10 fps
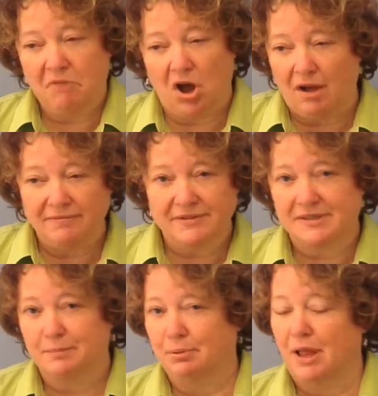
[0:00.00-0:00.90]
office
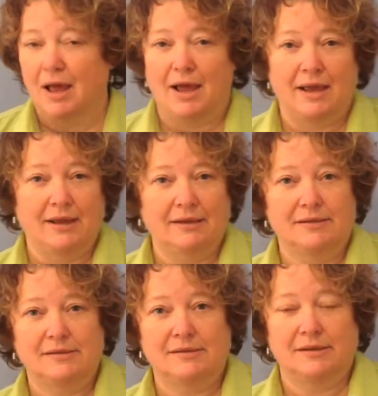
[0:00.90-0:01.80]

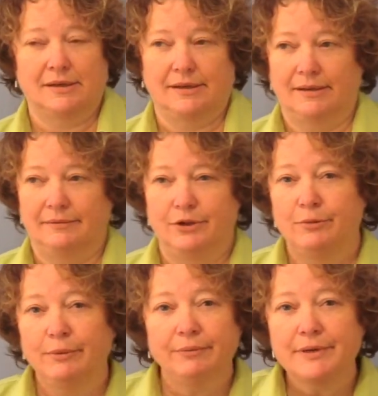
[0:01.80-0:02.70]
supplies,
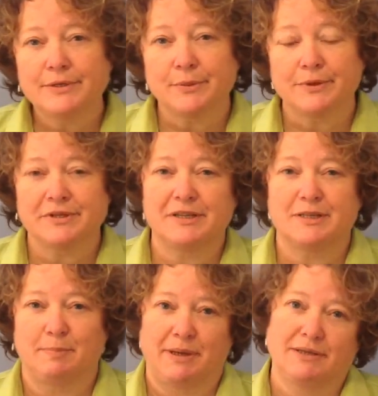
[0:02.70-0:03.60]
human resource
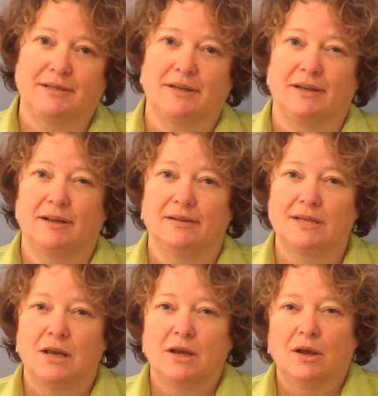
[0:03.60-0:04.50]
expenses,
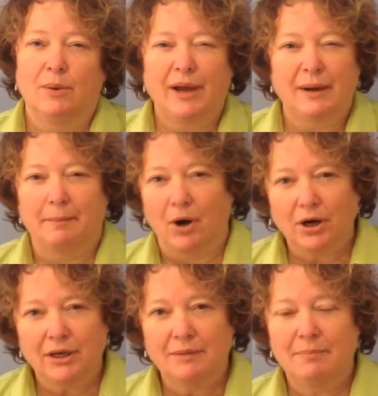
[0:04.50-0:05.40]
what kind of
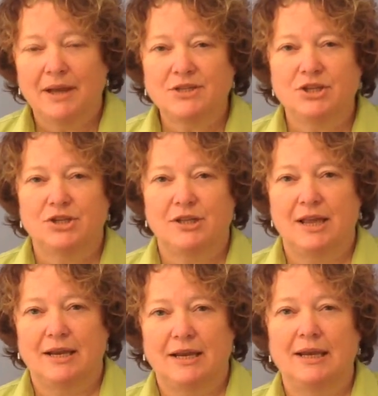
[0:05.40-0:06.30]
marketing budget do
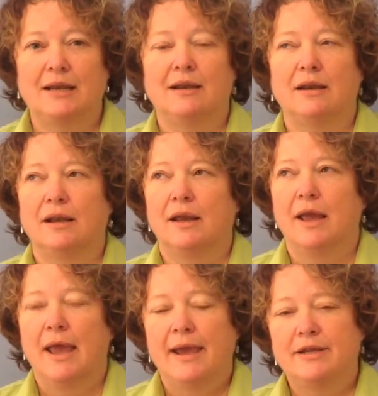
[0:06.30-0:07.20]
they need.
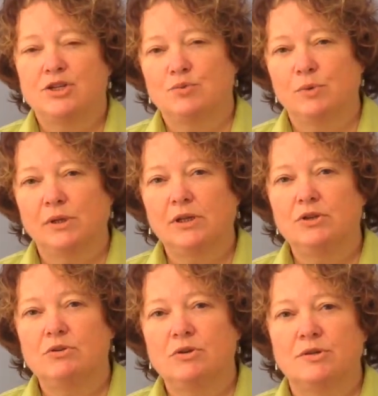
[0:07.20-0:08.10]
And it's really
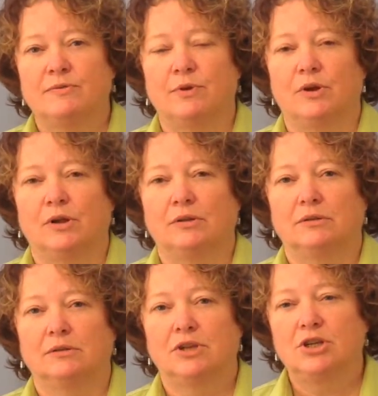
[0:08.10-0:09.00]
useful
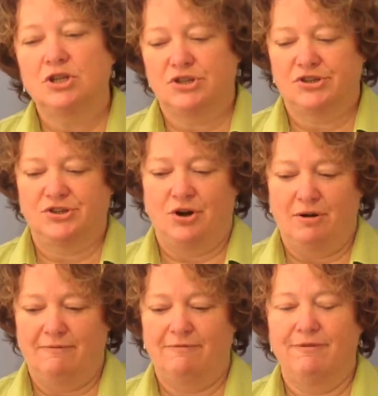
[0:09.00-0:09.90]
to just
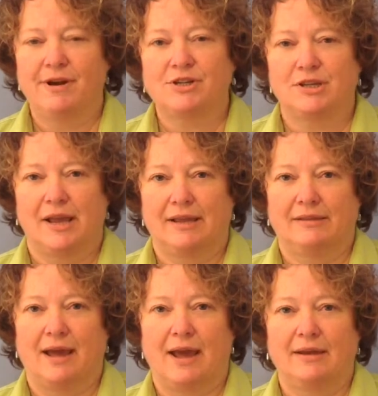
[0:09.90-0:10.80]
start fresh like
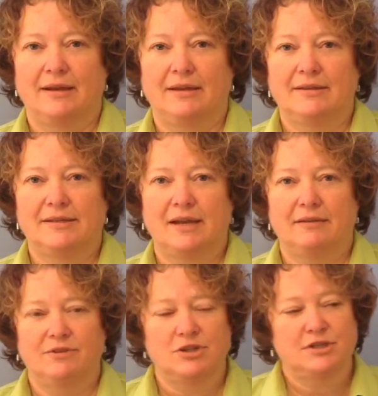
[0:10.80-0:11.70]
that instead
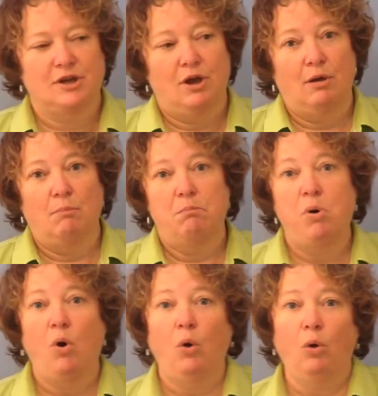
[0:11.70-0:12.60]
of just
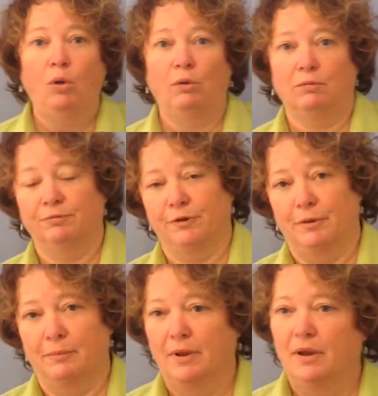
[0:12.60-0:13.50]
pull
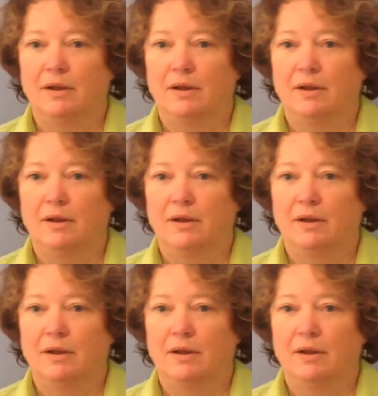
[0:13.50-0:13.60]
from